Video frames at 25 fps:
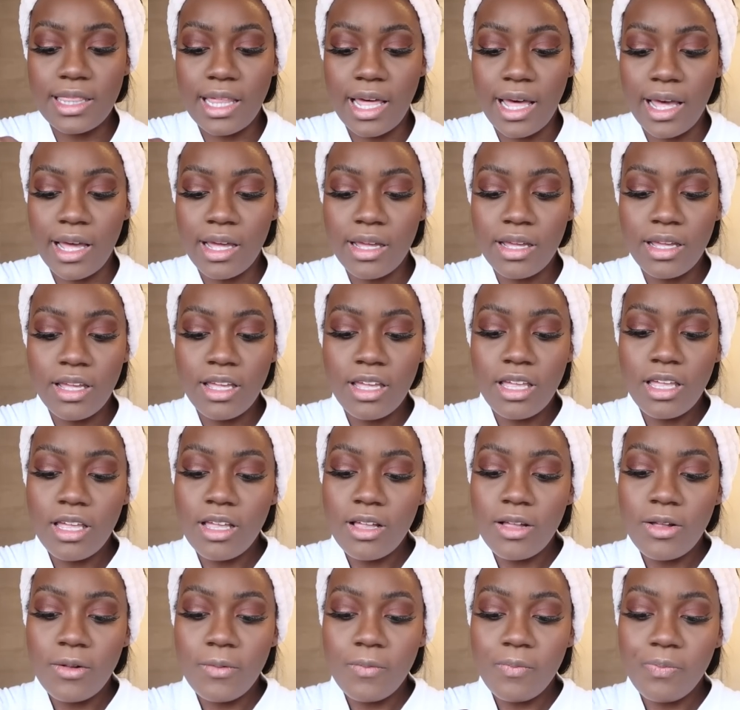that
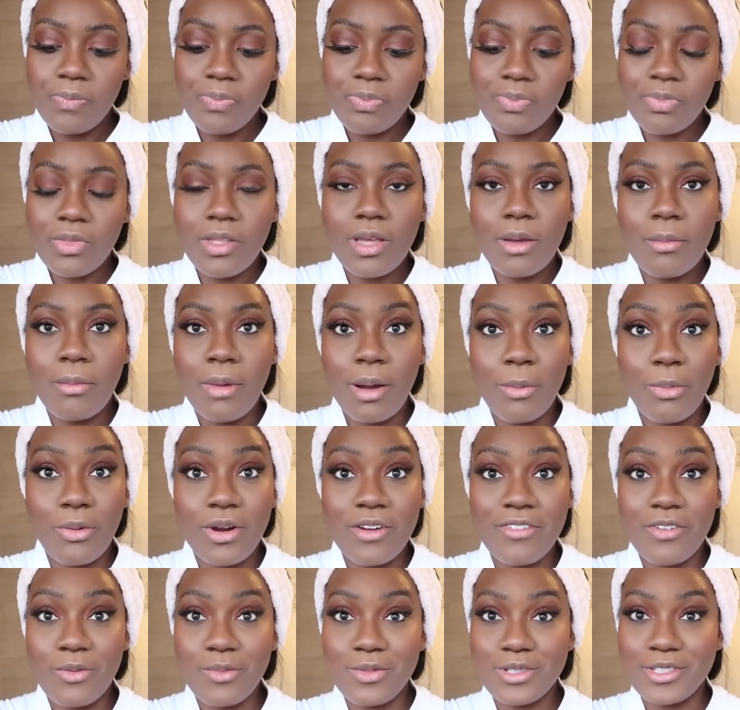my
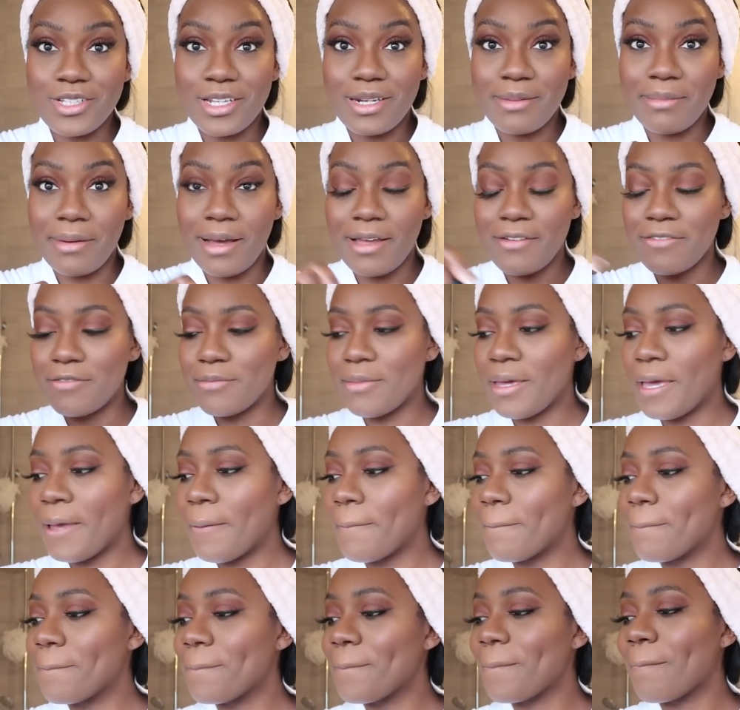boyfriend was gonna buy for
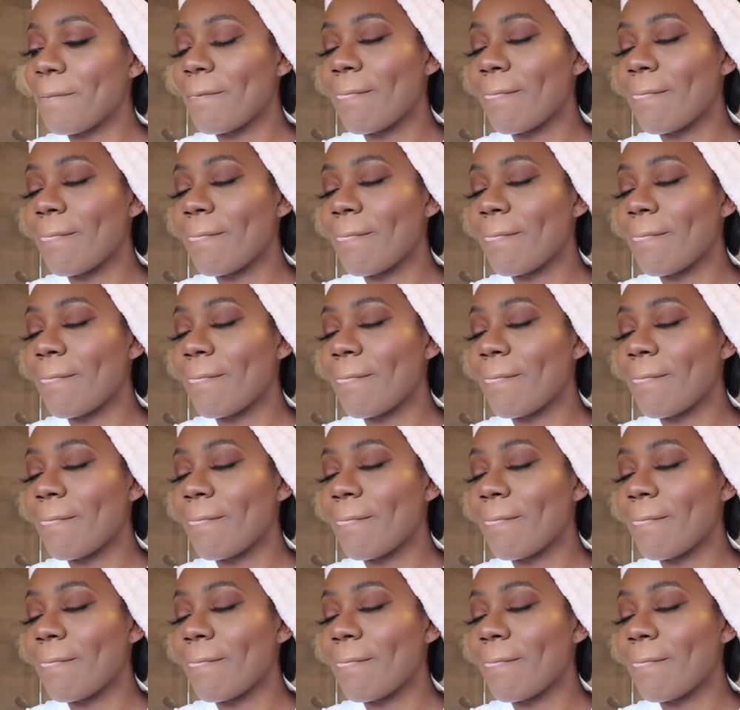me.